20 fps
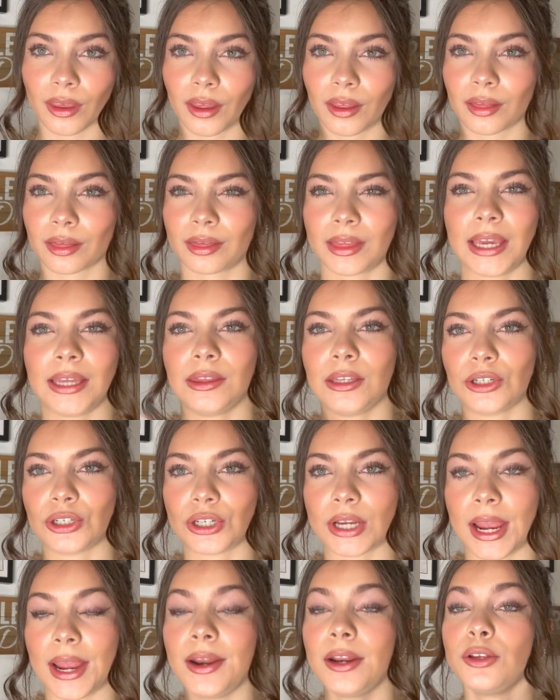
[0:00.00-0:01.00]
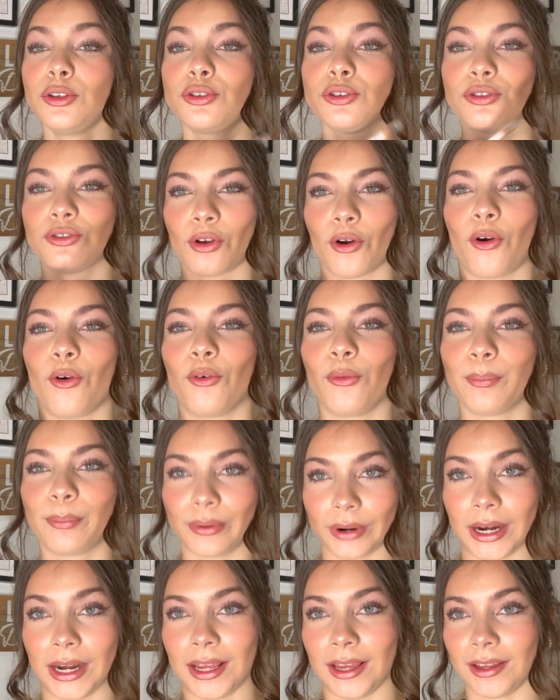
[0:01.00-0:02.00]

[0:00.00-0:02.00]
Like, the shade is so pretty.